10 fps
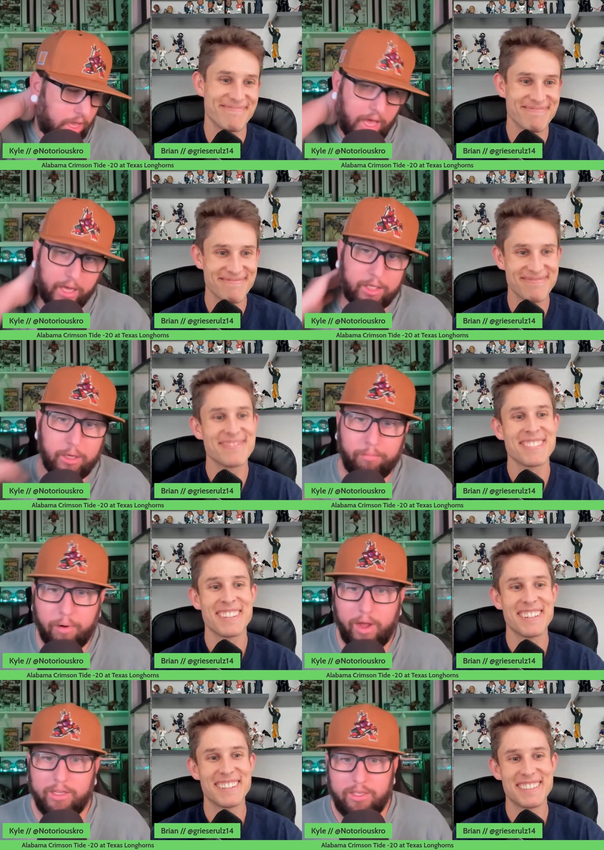Speaker 1: get to
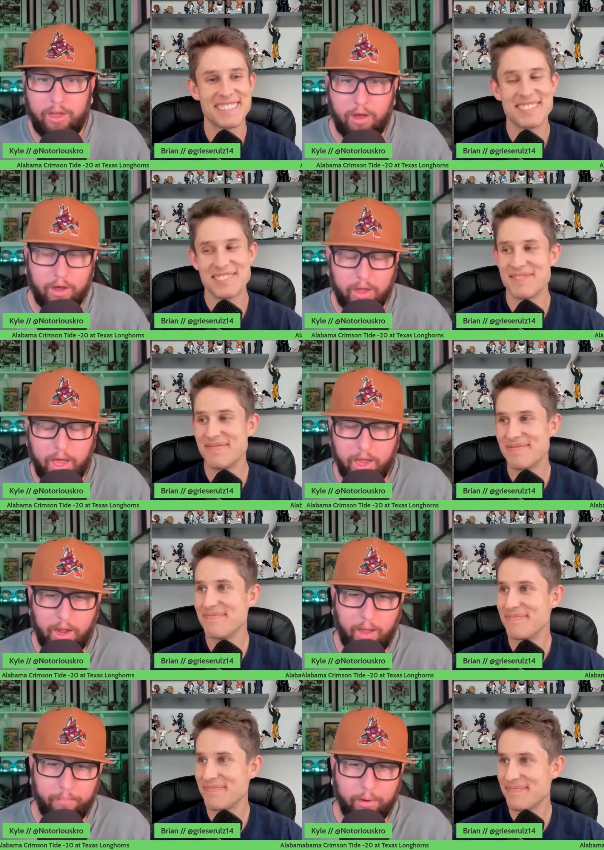Bryce Young and
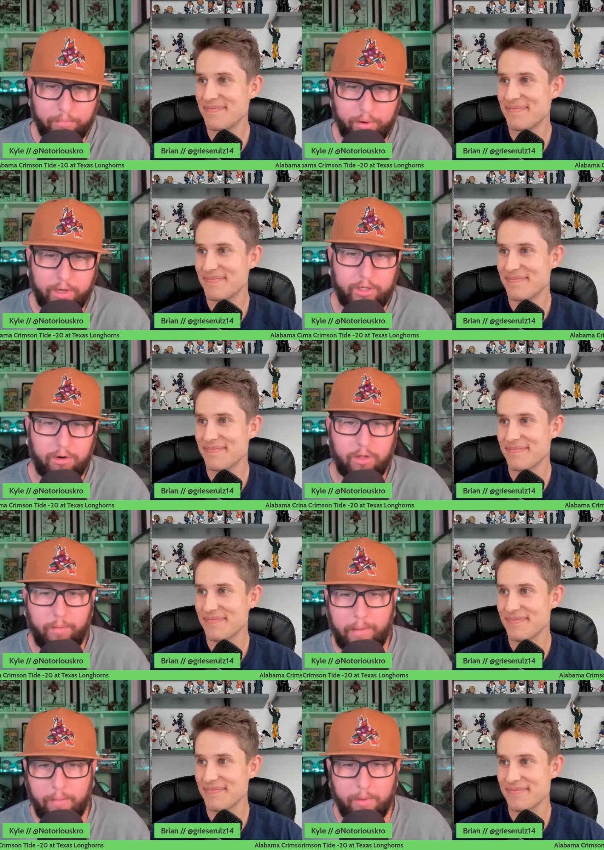and put pressure on the
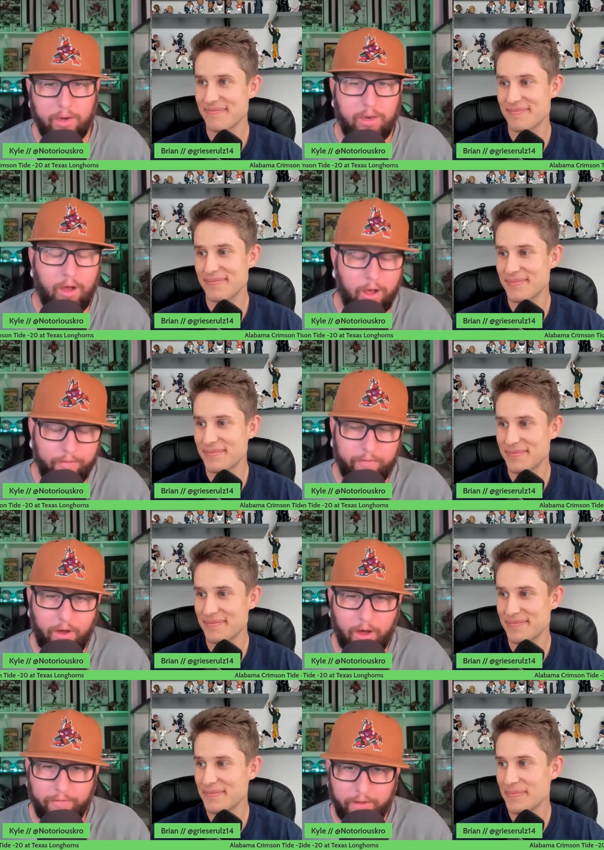Bama off
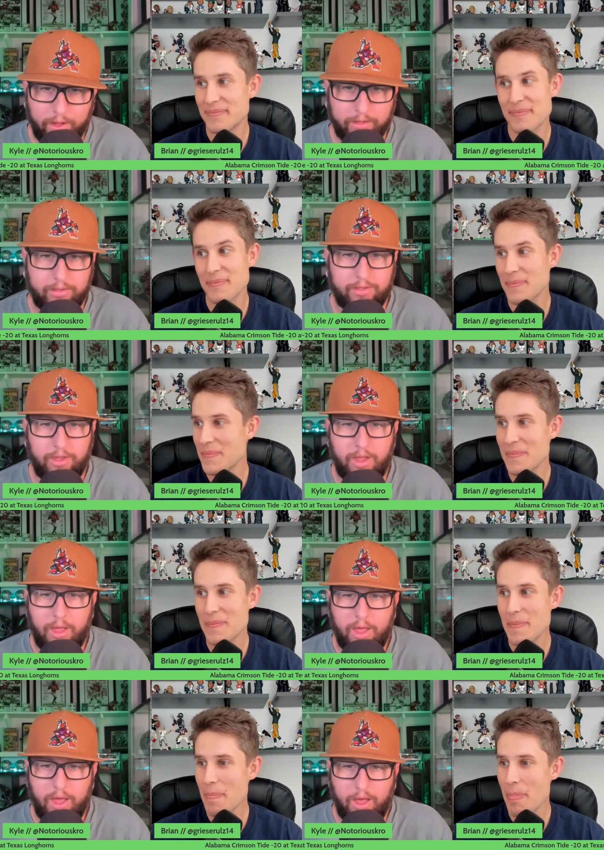offense?
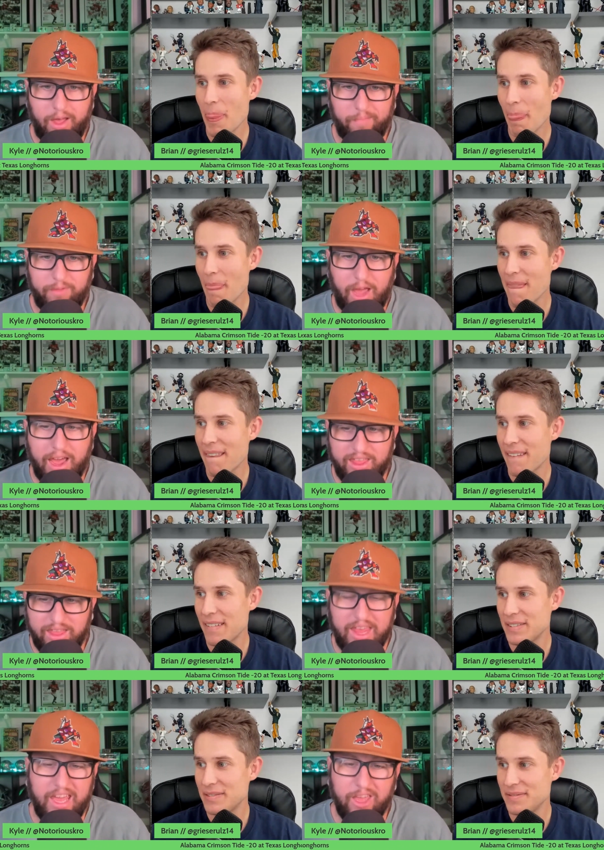Um, I
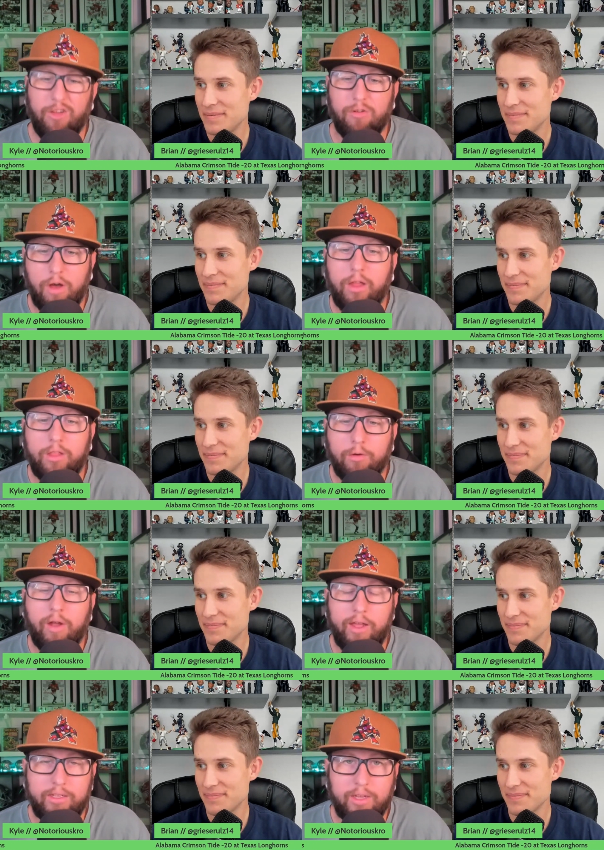think you're on the
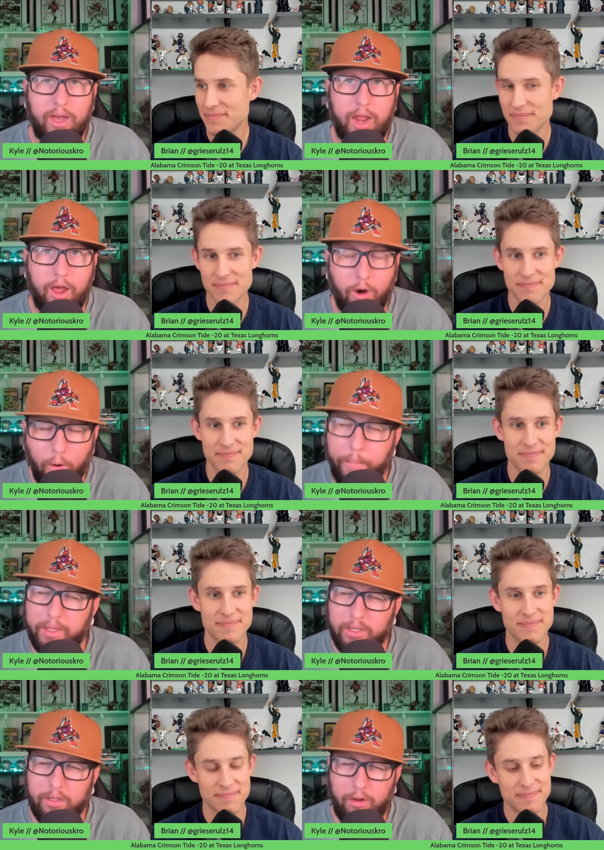right side. I hope
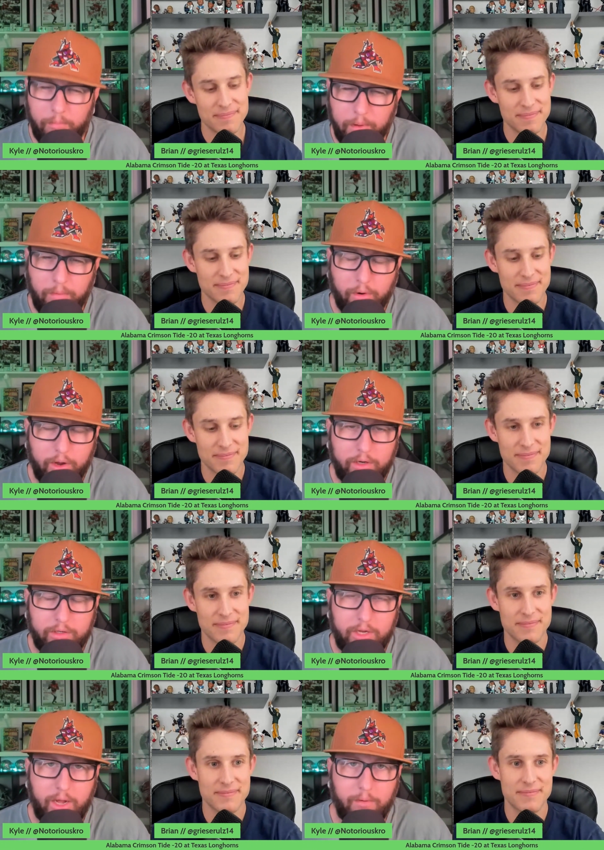it's a little bit more
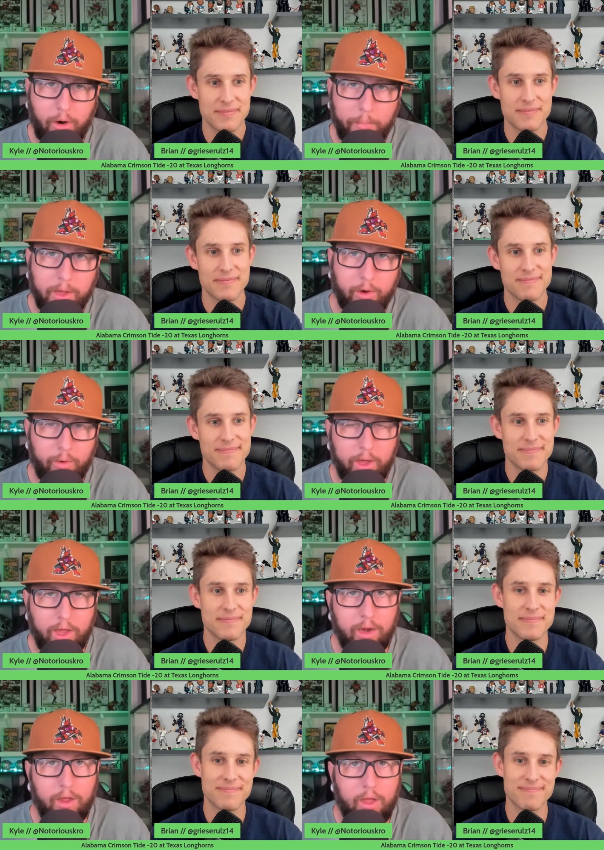interesting. I'm hoping
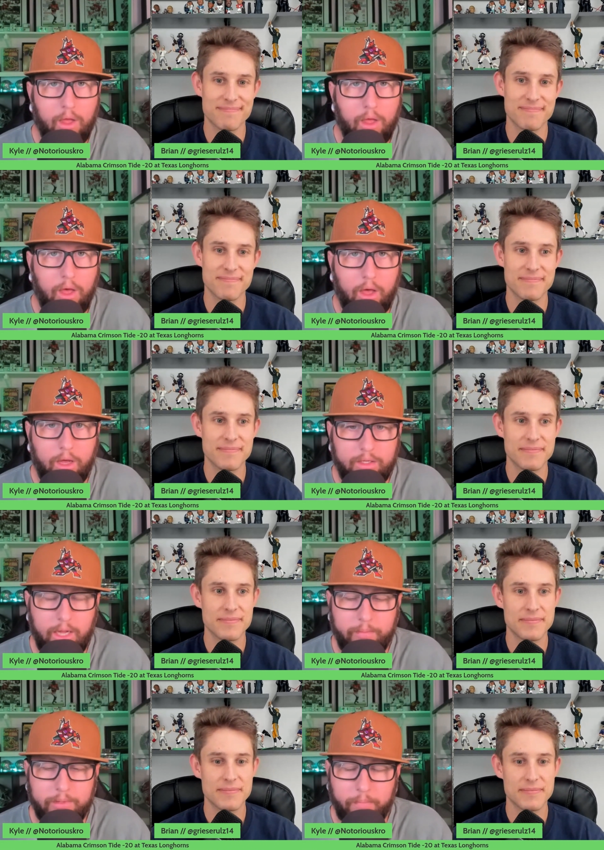Quinn uh,
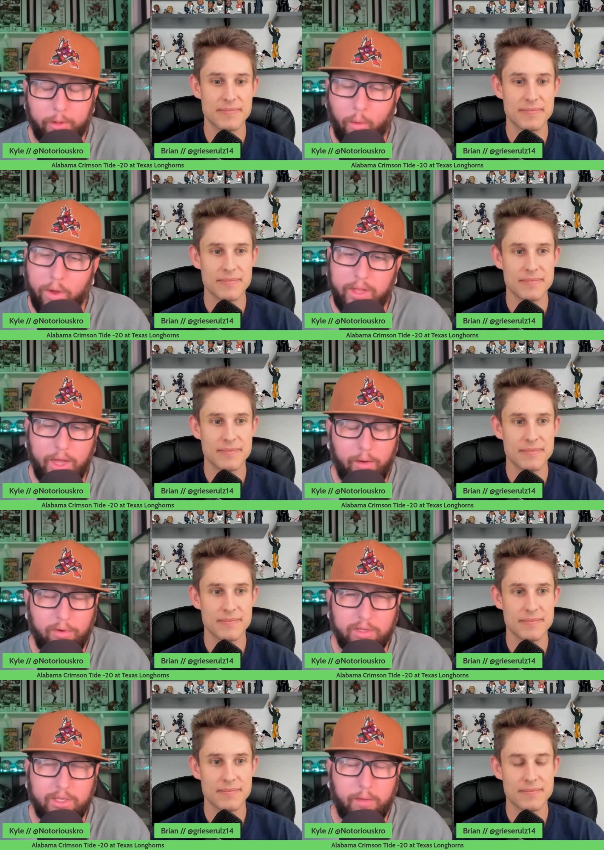steps up. The one thing I
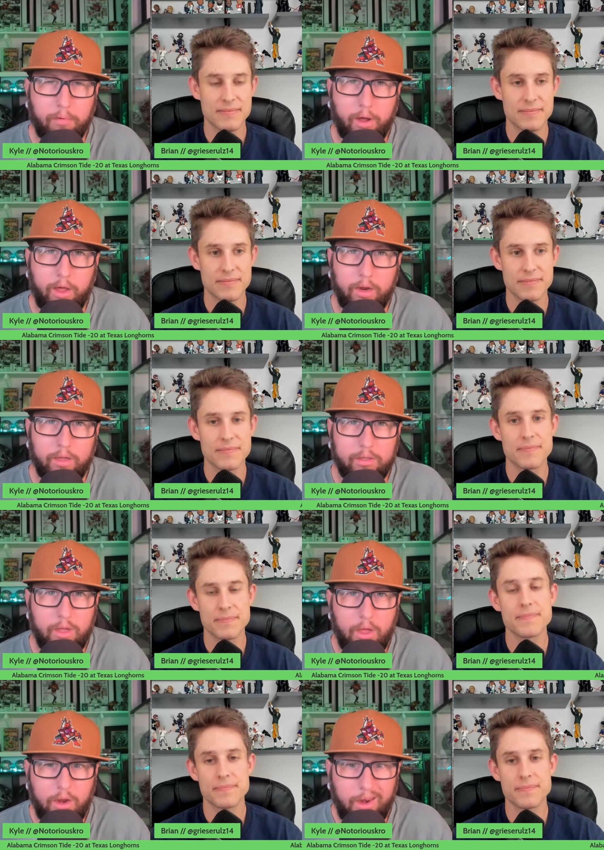will say, Brian, is
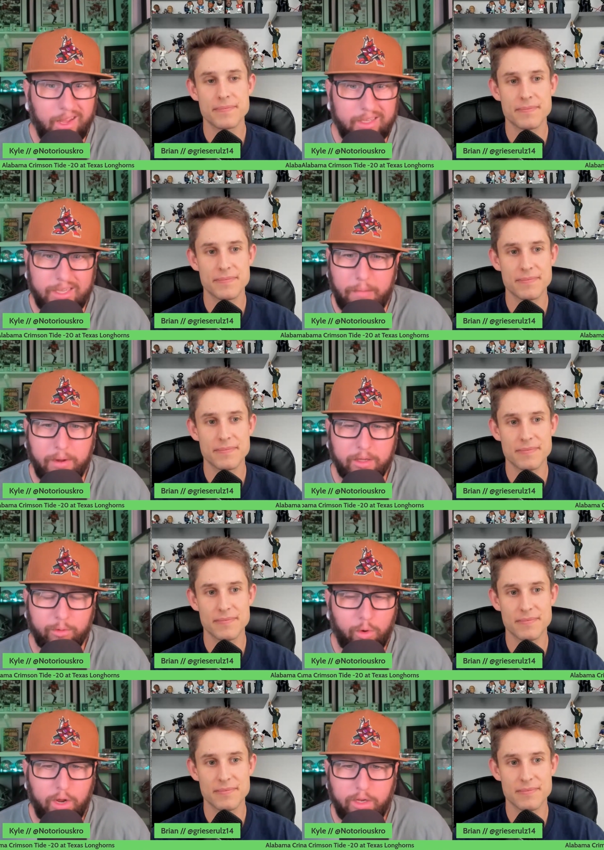Nick Saban is
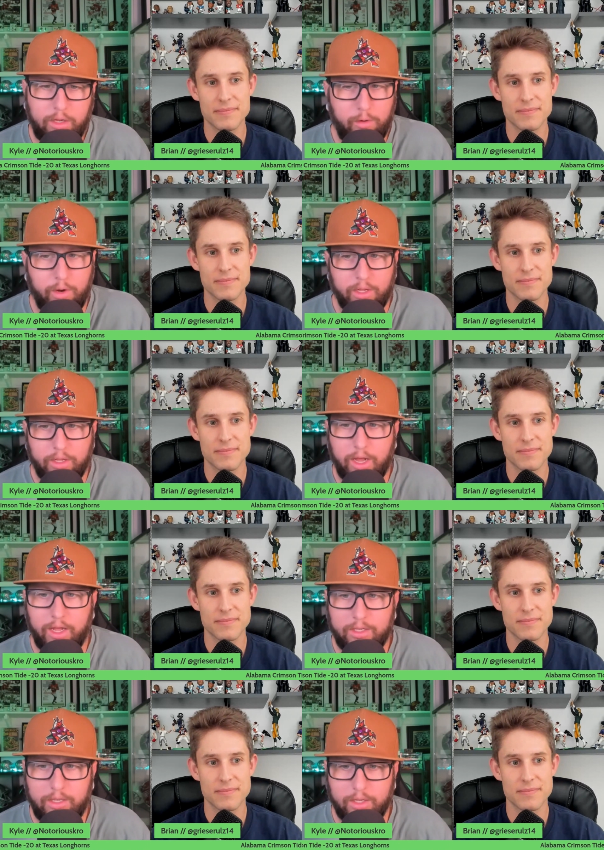one and two and
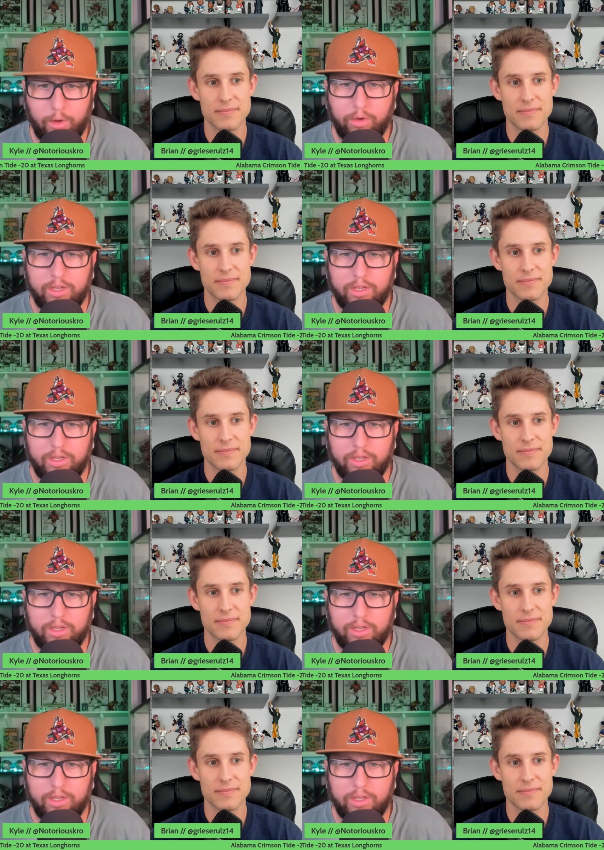against his old